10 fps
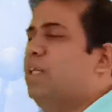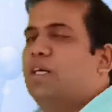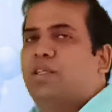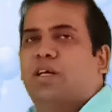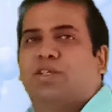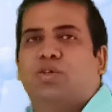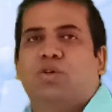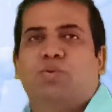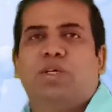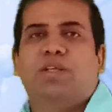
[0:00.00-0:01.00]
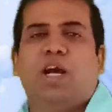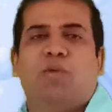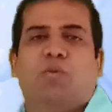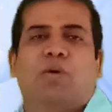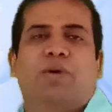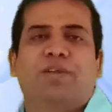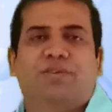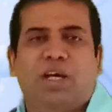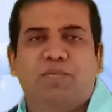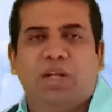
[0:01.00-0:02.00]
that is achieved with the help of
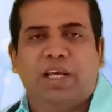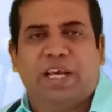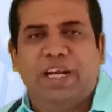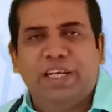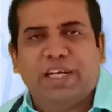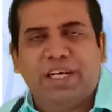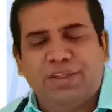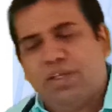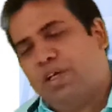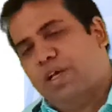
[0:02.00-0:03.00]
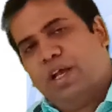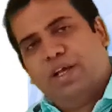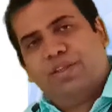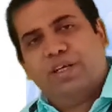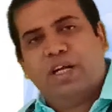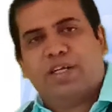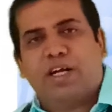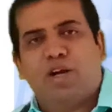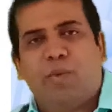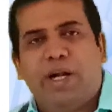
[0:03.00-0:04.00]
enzymes like helicase,
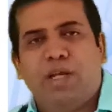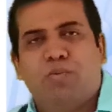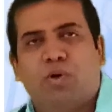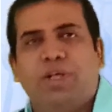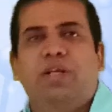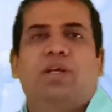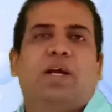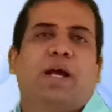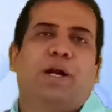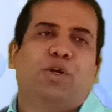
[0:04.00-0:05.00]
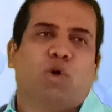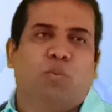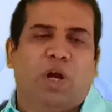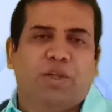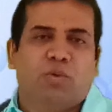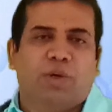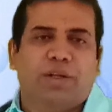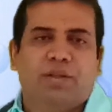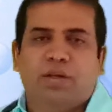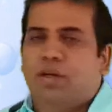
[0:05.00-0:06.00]
single-stranded binding protein, and
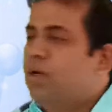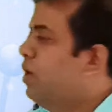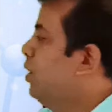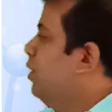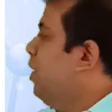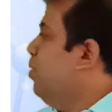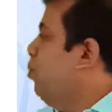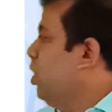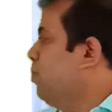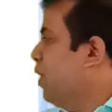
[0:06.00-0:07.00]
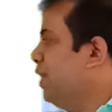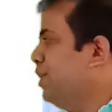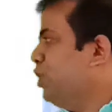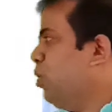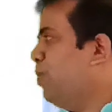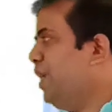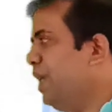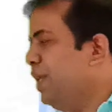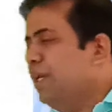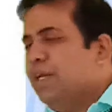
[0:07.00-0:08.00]
topoisomerase. Then polymerization of
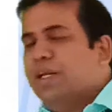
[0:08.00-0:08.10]
DNA.